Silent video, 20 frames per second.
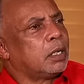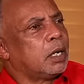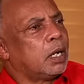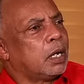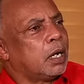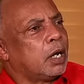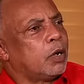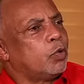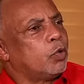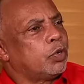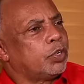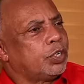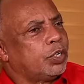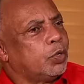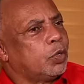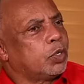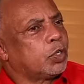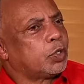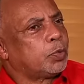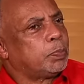And I know she
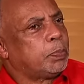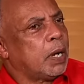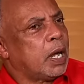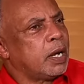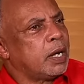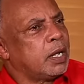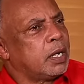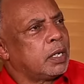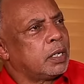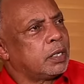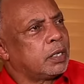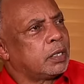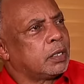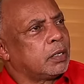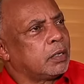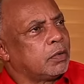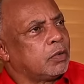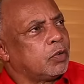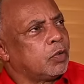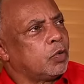was
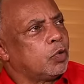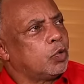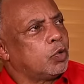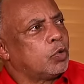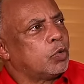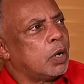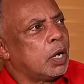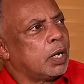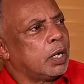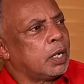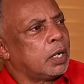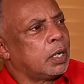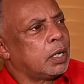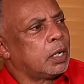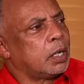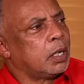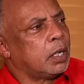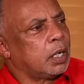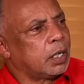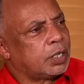planning to do one
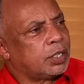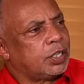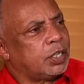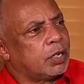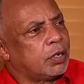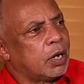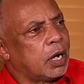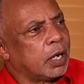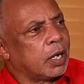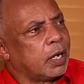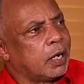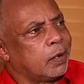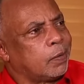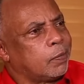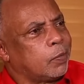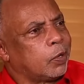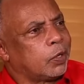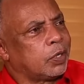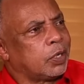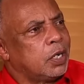next year
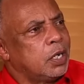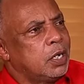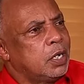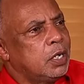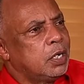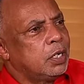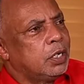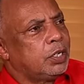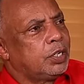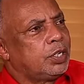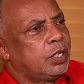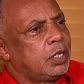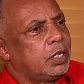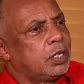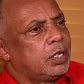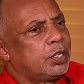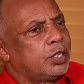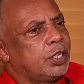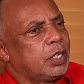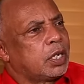again, but
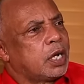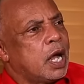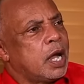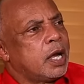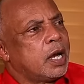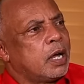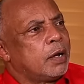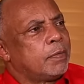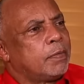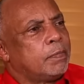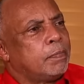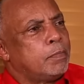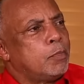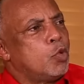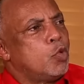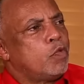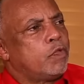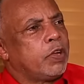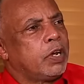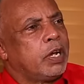she kind of
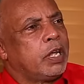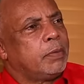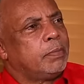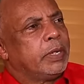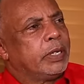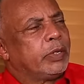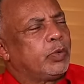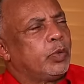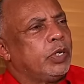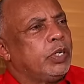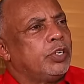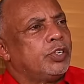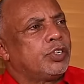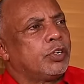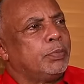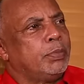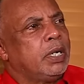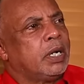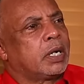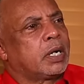moving in between
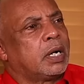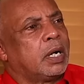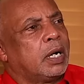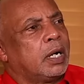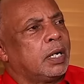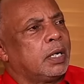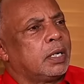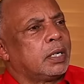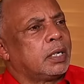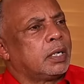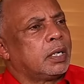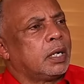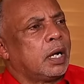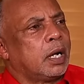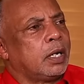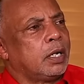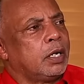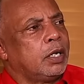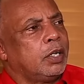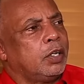Jamaica and
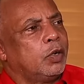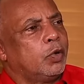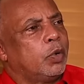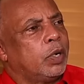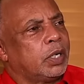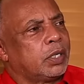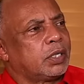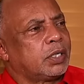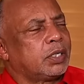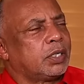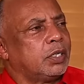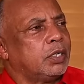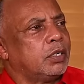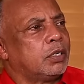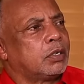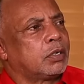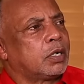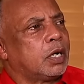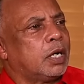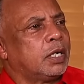the US, States. You
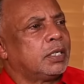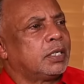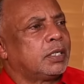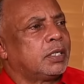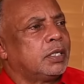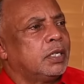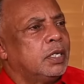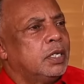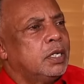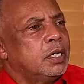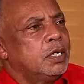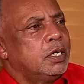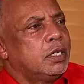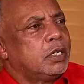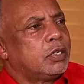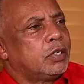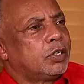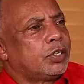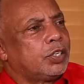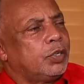know, because,
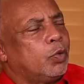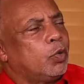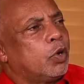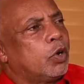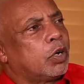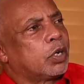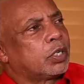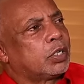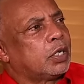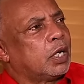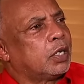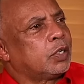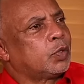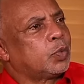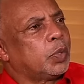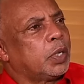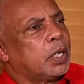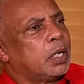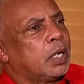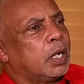you know, she works as
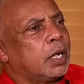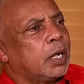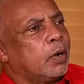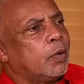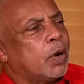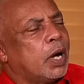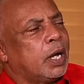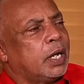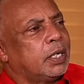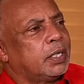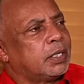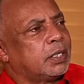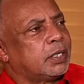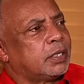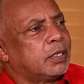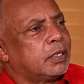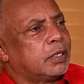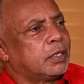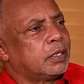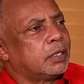well otherwise.
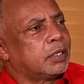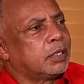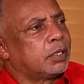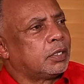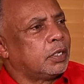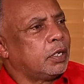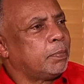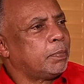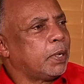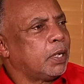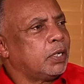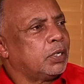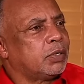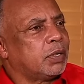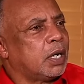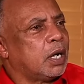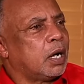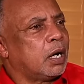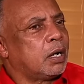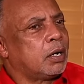Right, so it depends
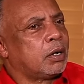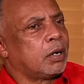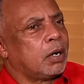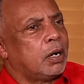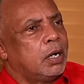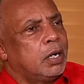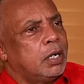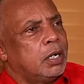on her.